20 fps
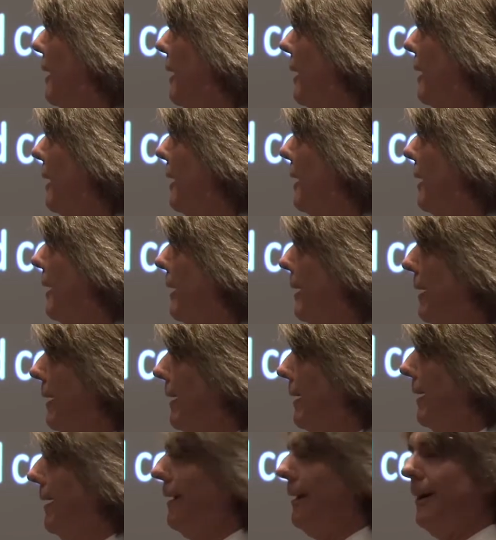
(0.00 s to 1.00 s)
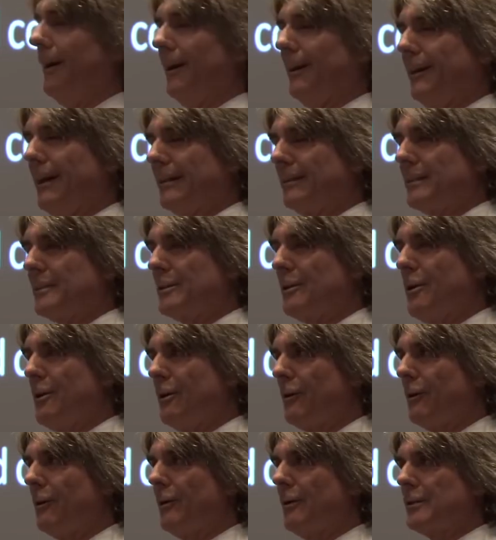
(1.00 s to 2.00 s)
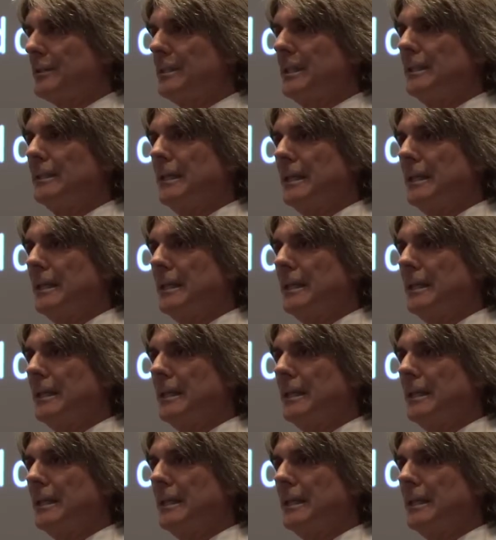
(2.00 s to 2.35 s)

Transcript: But, like the song goes,